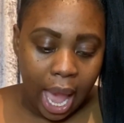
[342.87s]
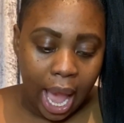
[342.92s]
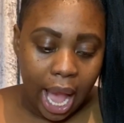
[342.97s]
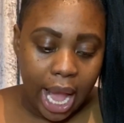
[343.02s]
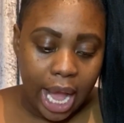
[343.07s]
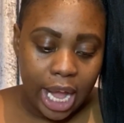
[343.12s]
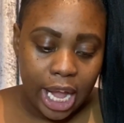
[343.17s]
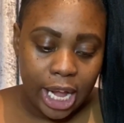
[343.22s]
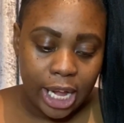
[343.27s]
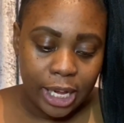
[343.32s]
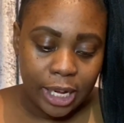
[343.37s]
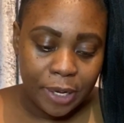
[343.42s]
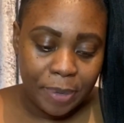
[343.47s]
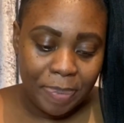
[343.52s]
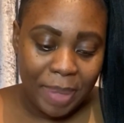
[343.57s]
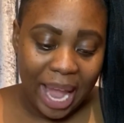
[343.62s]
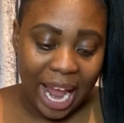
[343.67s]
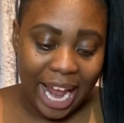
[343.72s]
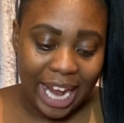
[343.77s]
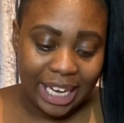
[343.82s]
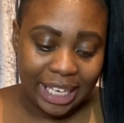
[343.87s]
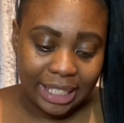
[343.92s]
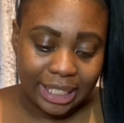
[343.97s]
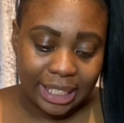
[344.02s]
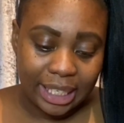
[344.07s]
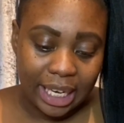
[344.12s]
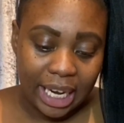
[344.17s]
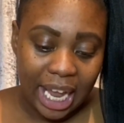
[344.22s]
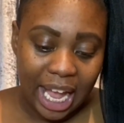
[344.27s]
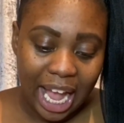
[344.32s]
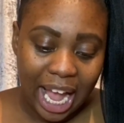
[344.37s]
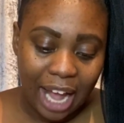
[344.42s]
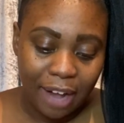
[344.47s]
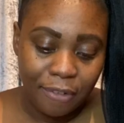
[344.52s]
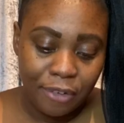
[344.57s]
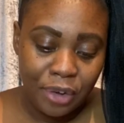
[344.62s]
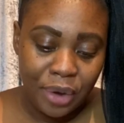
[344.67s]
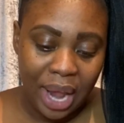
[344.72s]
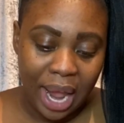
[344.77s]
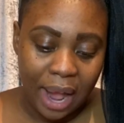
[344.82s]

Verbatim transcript: um eight have you